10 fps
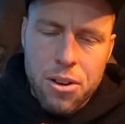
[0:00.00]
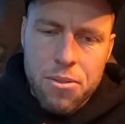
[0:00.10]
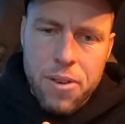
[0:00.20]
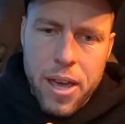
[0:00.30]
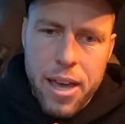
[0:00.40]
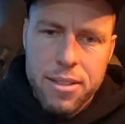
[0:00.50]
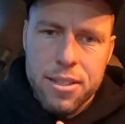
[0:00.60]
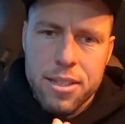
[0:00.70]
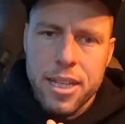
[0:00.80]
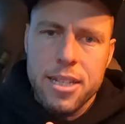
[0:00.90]
of
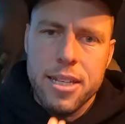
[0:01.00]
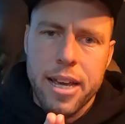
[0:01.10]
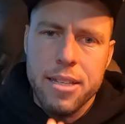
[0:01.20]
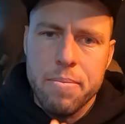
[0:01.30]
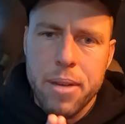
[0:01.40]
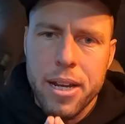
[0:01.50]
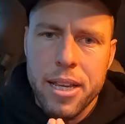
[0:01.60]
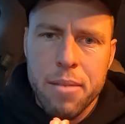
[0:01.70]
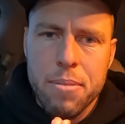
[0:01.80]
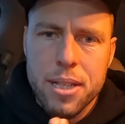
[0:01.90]
houses in
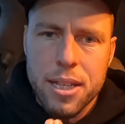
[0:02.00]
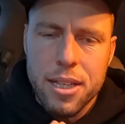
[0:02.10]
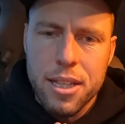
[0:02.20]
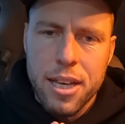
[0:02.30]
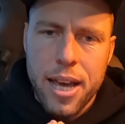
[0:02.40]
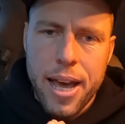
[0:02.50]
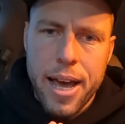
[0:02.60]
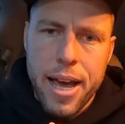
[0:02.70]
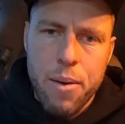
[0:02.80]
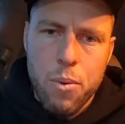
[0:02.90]
Tasmania in particular
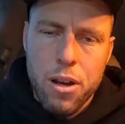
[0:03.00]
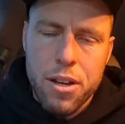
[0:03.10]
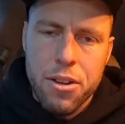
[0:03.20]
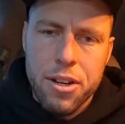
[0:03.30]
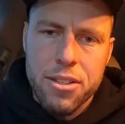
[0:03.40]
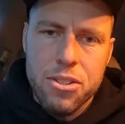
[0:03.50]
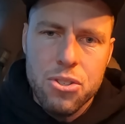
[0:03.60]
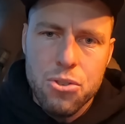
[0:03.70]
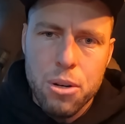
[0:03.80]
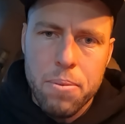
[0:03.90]
are what are known as a
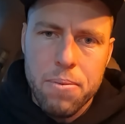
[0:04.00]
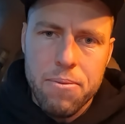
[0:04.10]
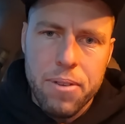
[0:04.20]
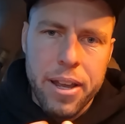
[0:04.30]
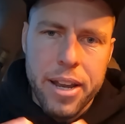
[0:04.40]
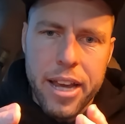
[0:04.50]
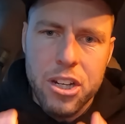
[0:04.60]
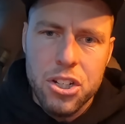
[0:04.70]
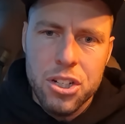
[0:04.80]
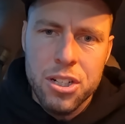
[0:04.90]
strip
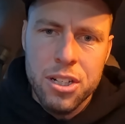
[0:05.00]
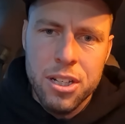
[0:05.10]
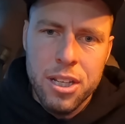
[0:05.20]
foundation